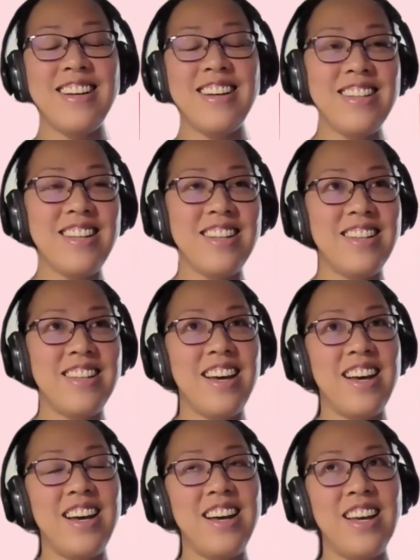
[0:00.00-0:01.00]
I did
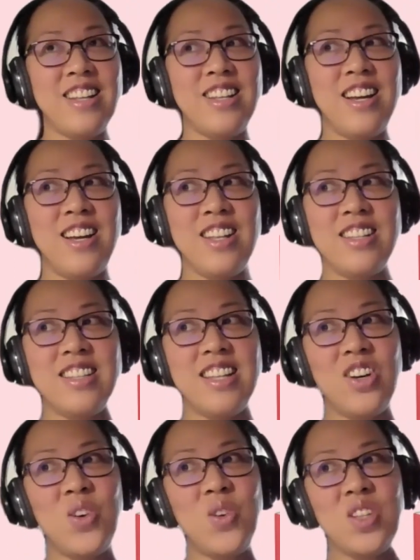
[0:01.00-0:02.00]
that. I
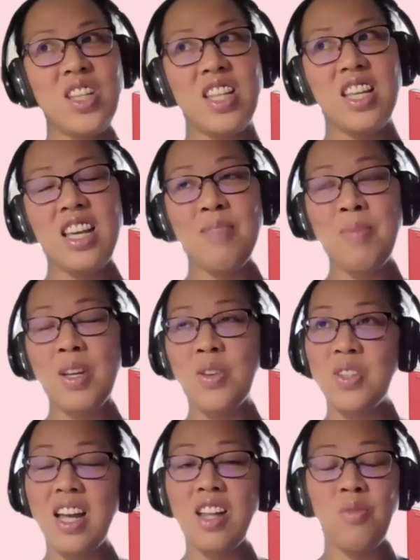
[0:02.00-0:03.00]
don't think
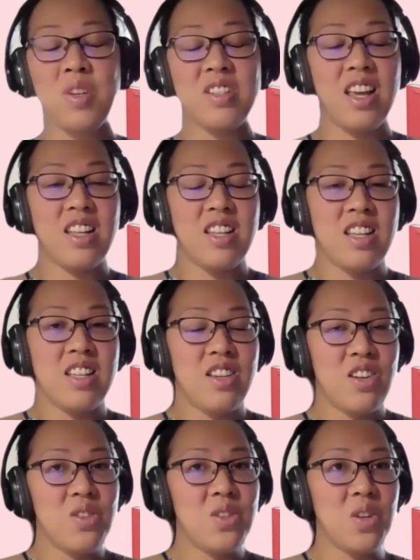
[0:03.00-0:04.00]
because that was 18
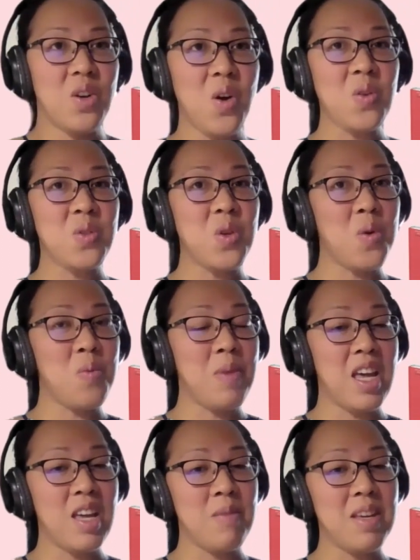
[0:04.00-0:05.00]
years ago, so
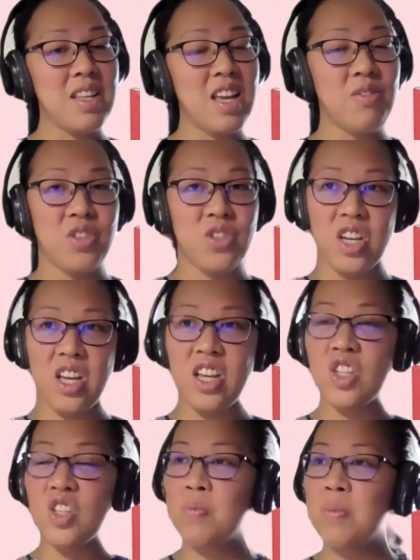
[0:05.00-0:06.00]
maybe they've
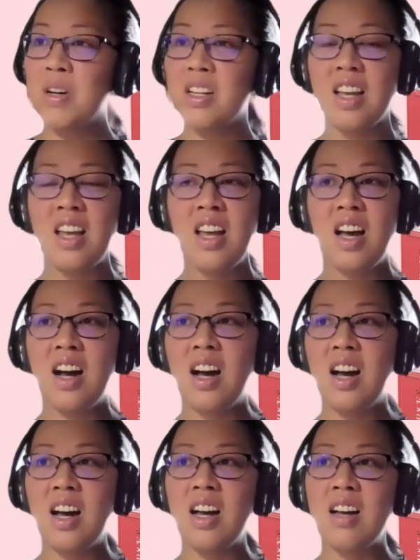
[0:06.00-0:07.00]
changed. But
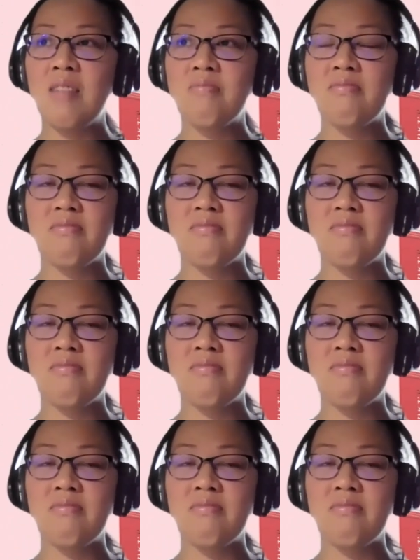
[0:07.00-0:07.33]
I